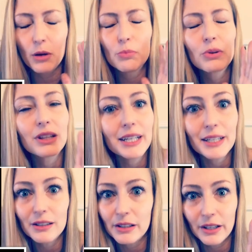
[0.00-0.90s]
Oh,
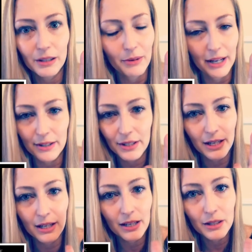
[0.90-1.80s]
please look at their
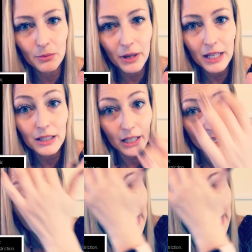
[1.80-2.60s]
magazine. It is amazing.